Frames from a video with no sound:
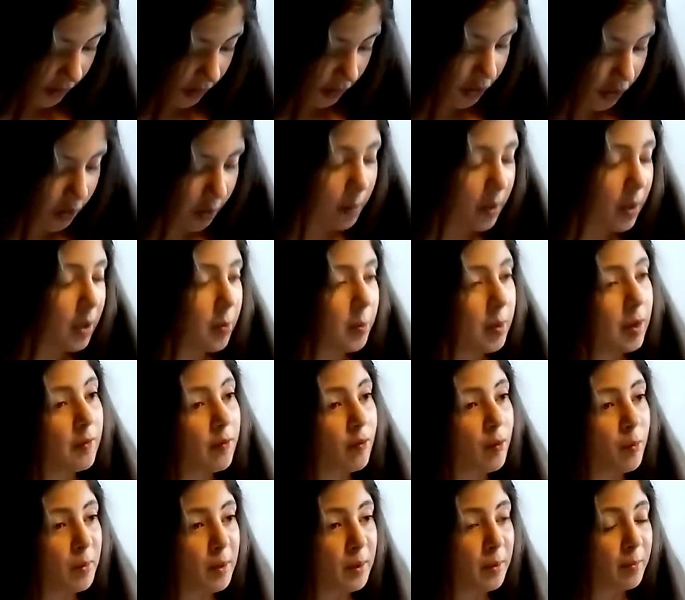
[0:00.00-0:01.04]
I think I might
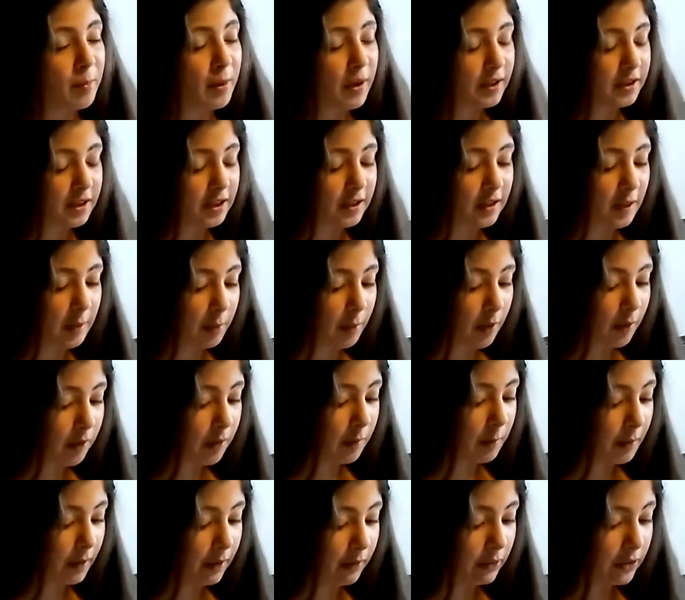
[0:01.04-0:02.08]
even be better than
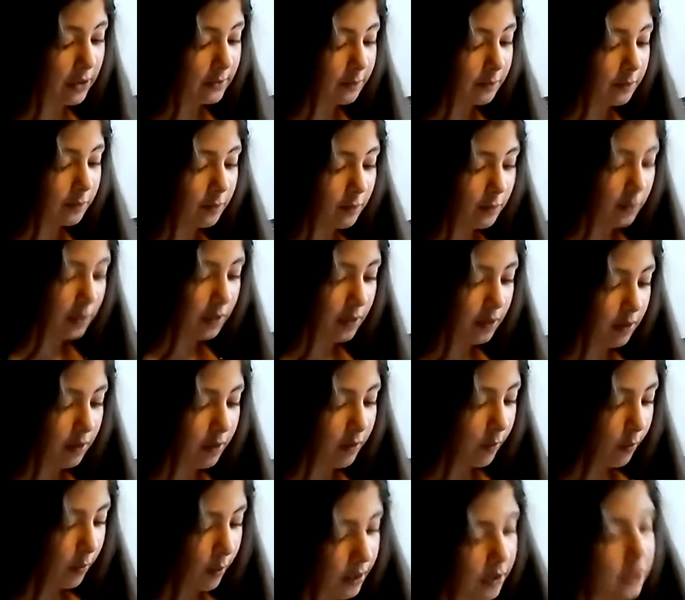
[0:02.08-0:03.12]
Mary Berry,
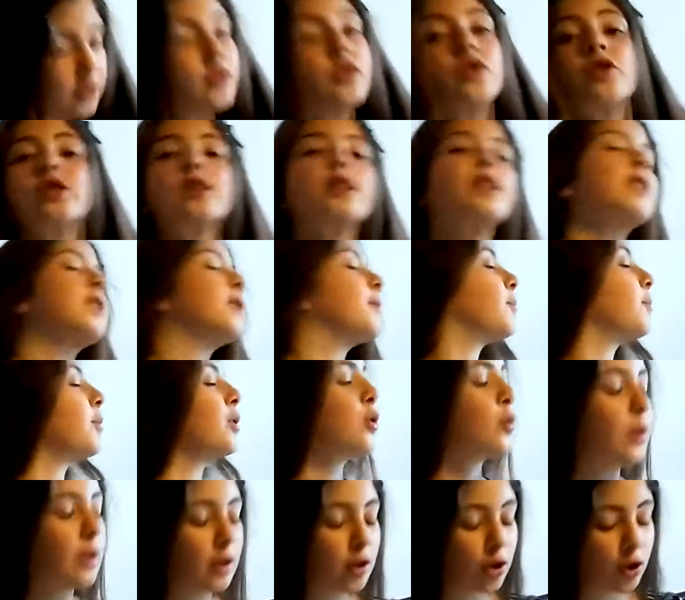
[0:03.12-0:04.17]
which is
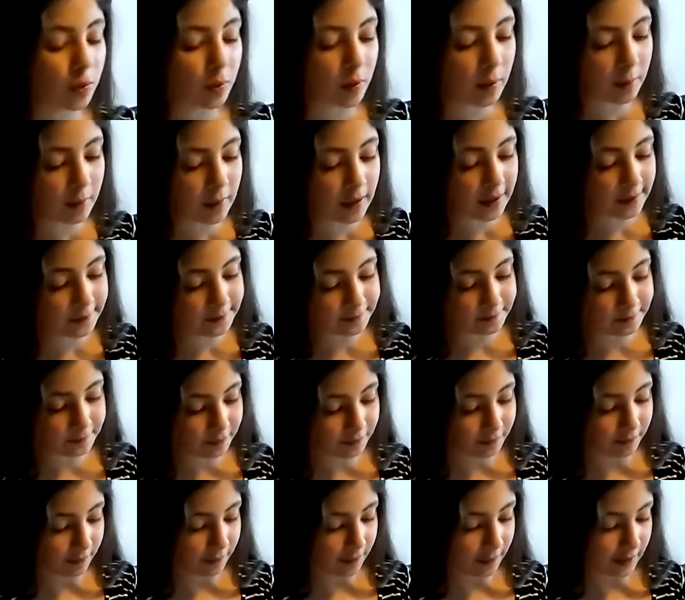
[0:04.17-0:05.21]
between you and me
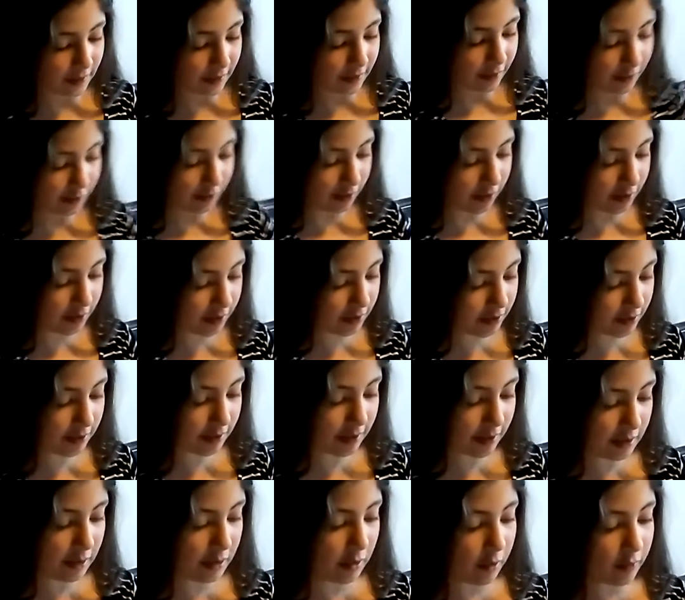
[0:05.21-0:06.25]
because
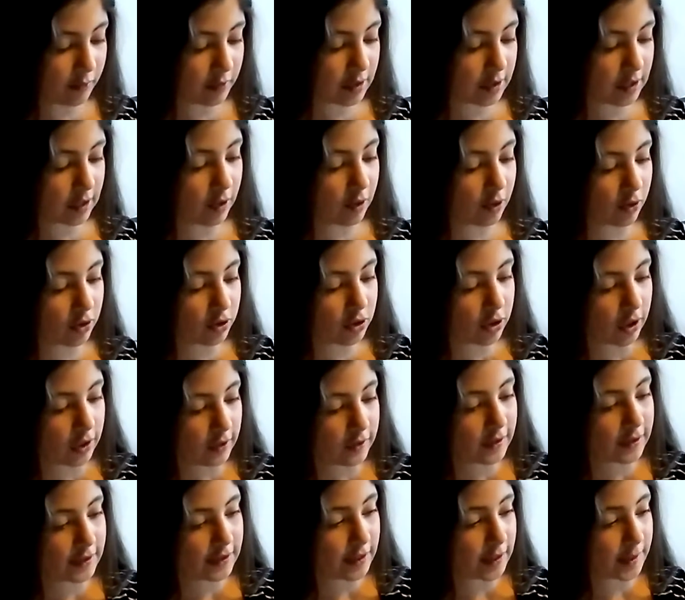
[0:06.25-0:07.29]
it obviously looks
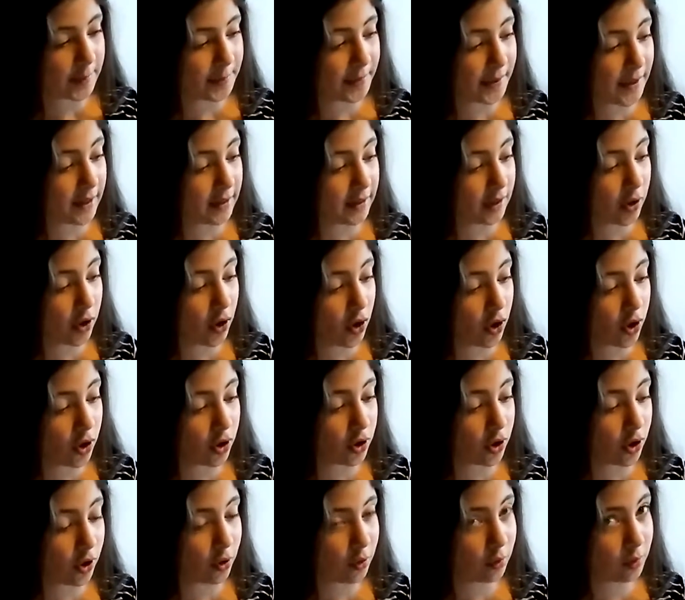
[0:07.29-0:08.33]
like this is better than
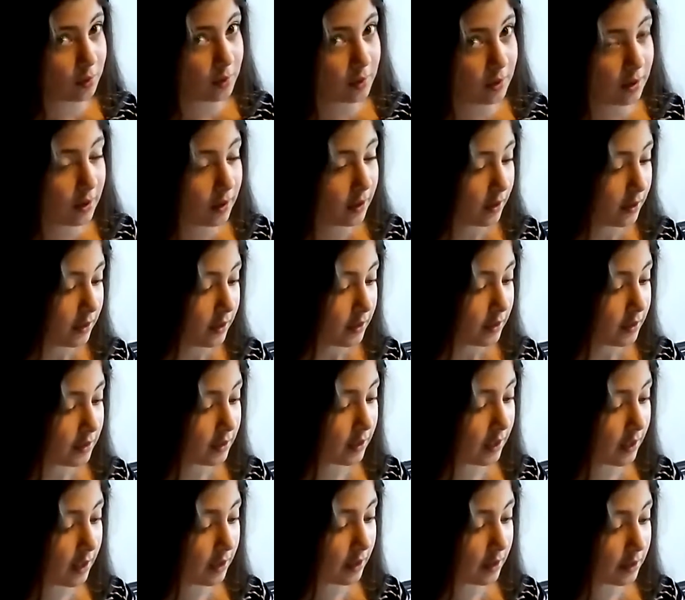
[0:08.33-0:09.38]
her dough.
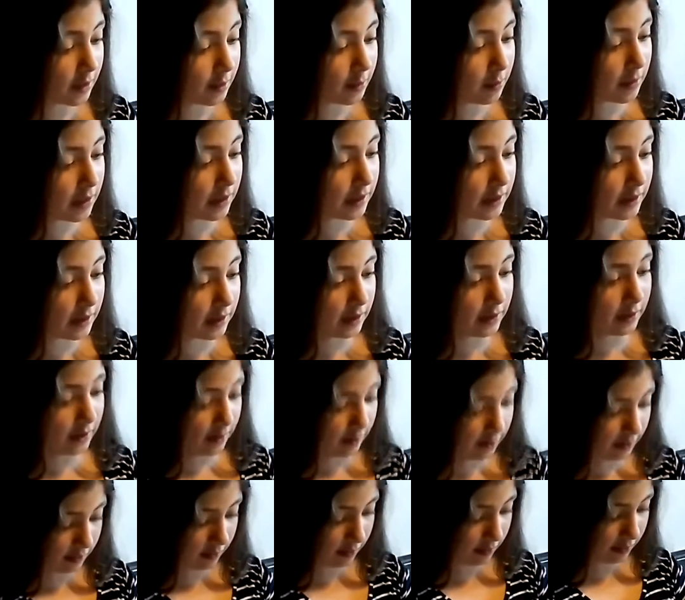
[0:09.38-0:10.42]
See, it's
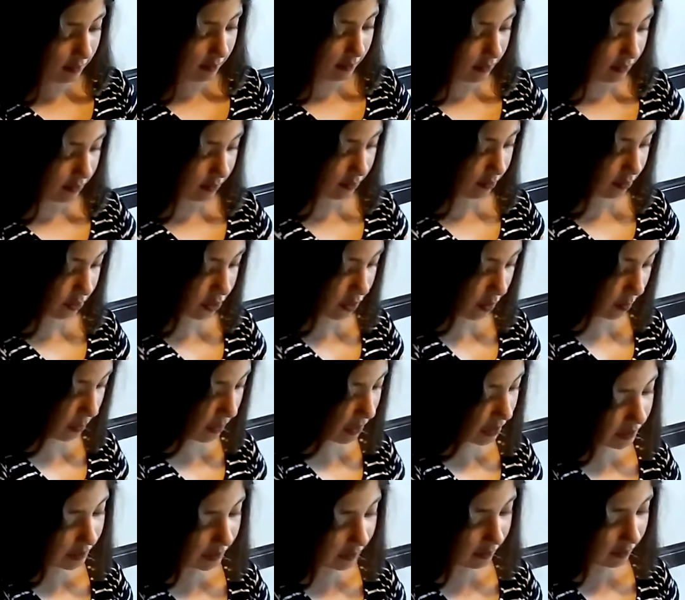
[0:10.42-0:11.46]
amazing because I
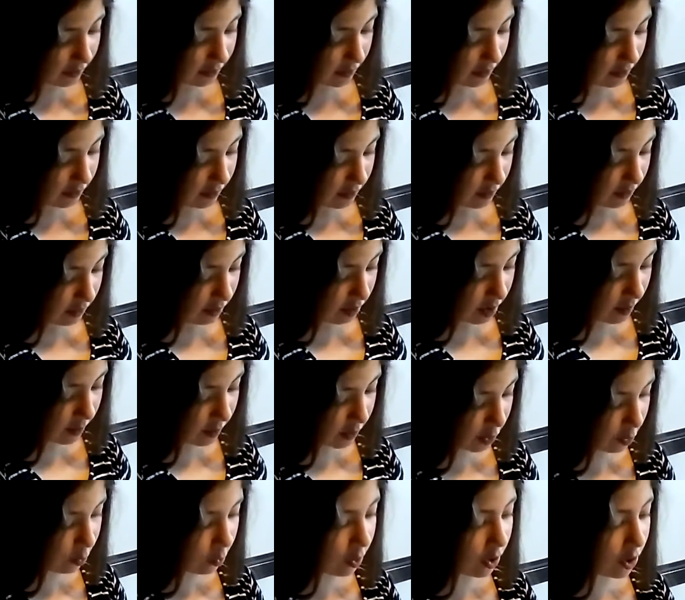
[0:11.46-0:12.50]
made it.
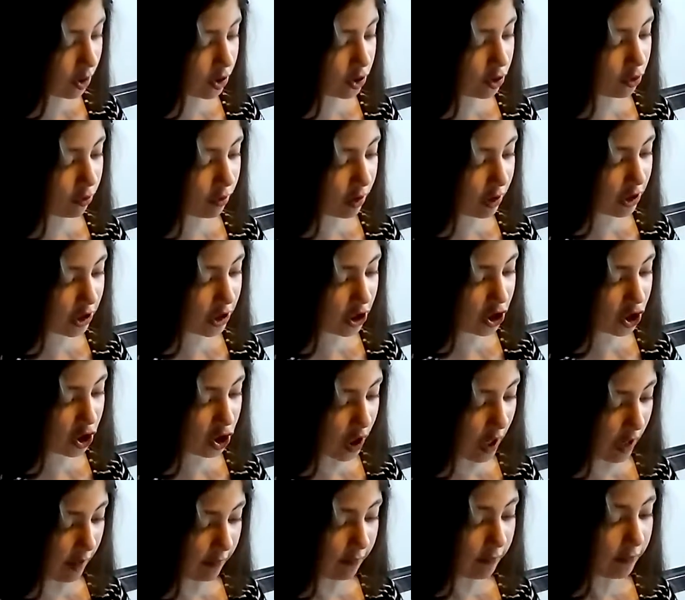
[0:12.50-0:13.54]
I'm the world's
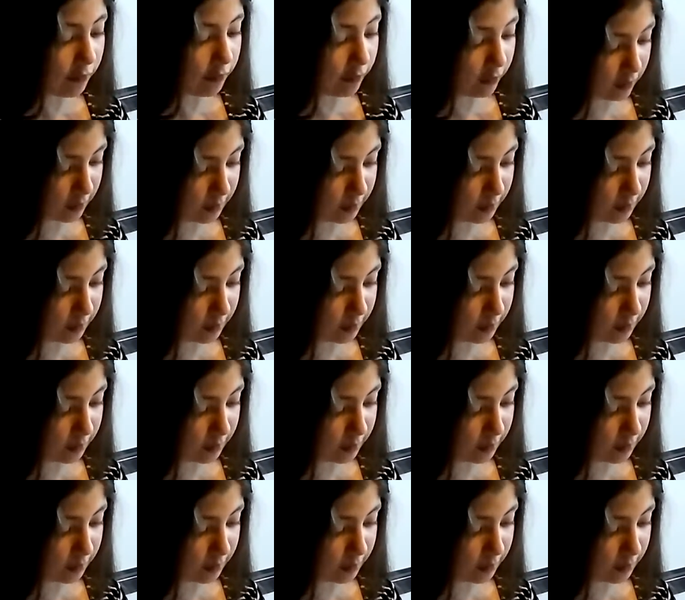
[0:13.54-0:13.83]
greatest chef.